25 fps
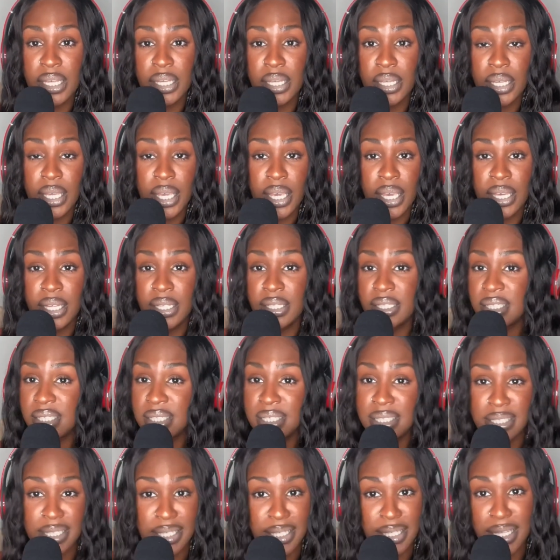and just
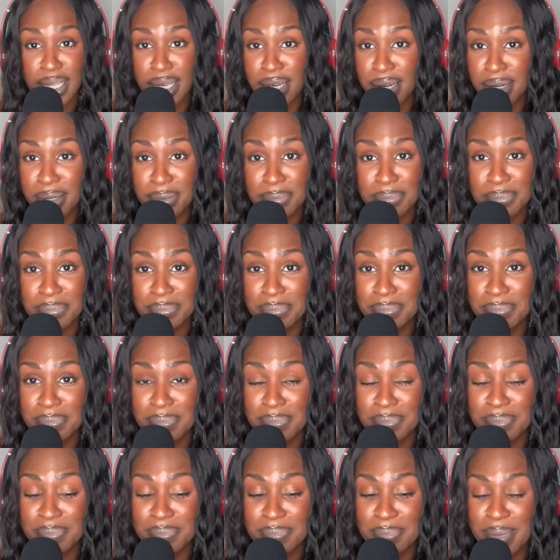sit there
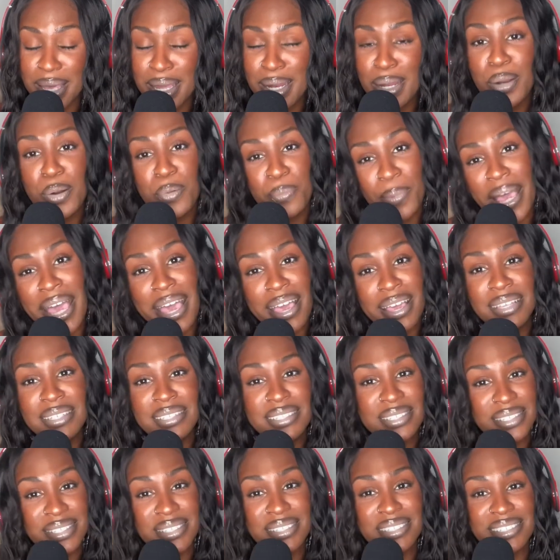and it'll
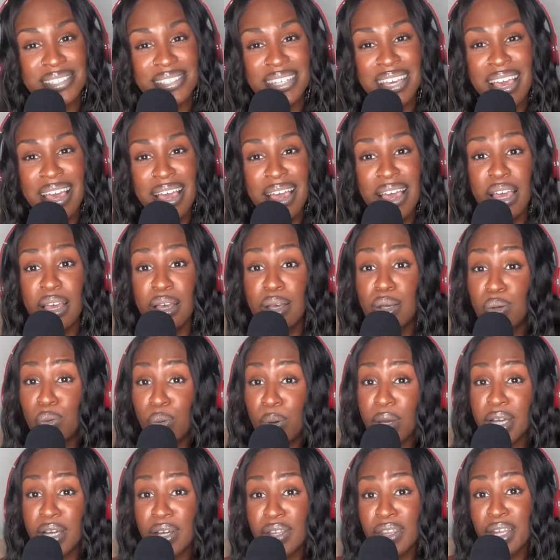pass
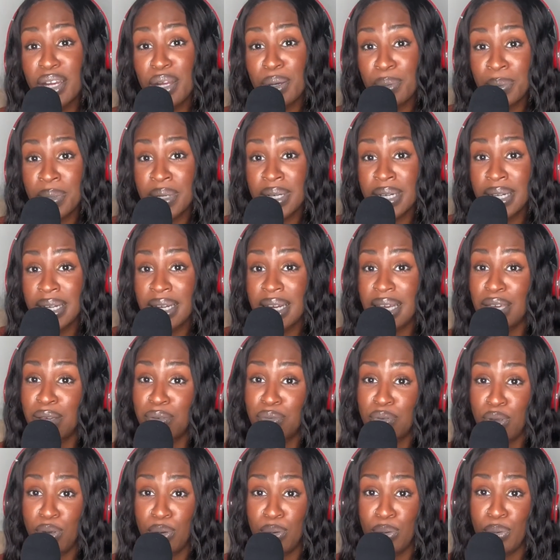quicker than it would if
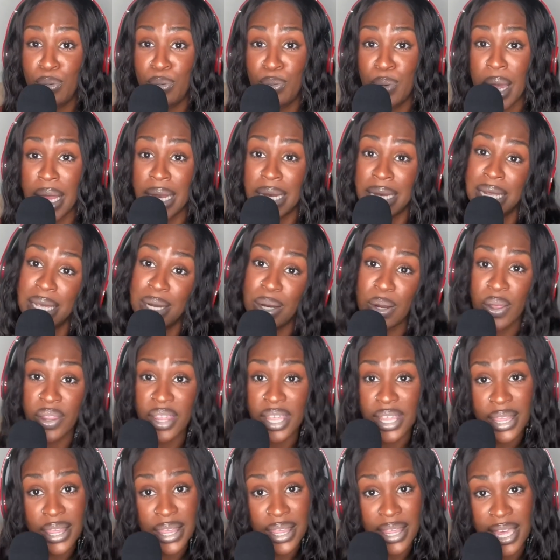you did all
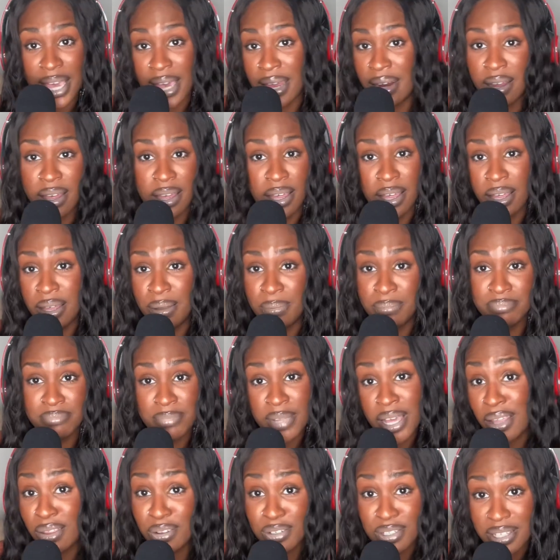that
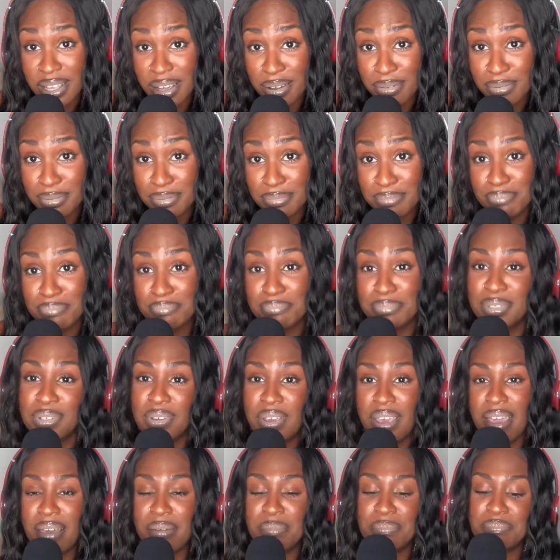other stuff. So
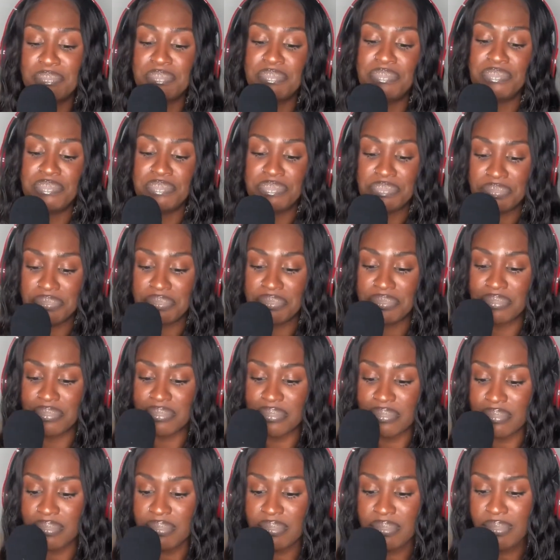yeah,
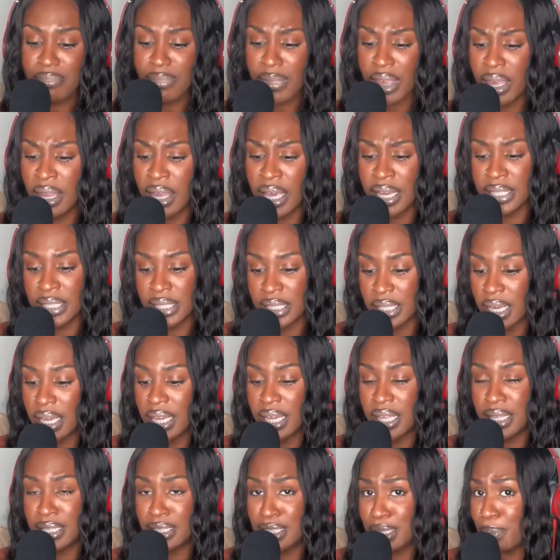that's
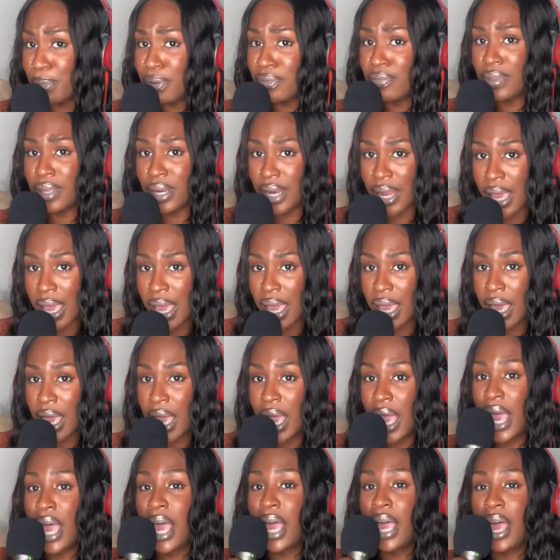the tip of the day.
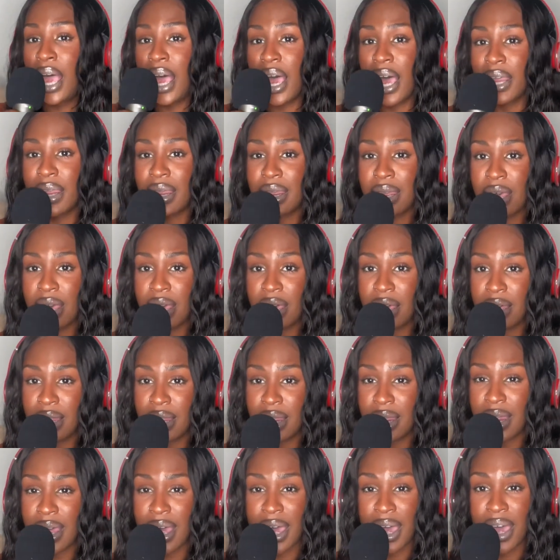I think
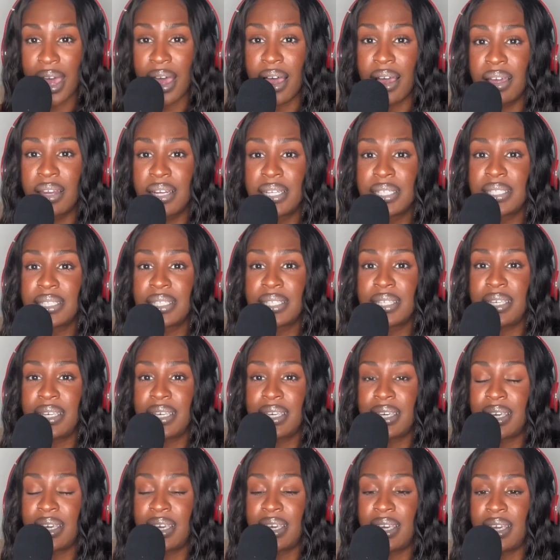that honestly
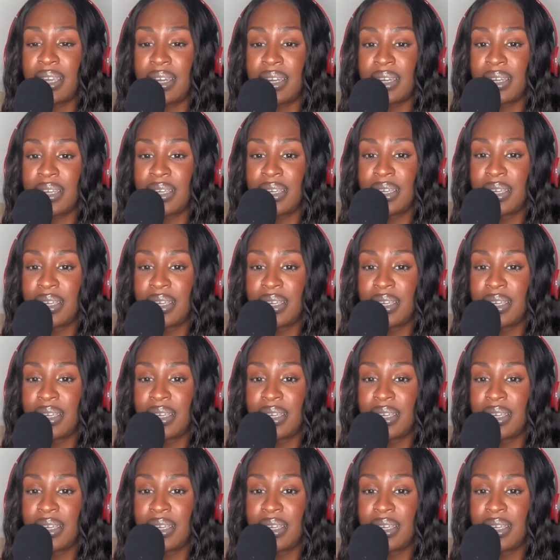can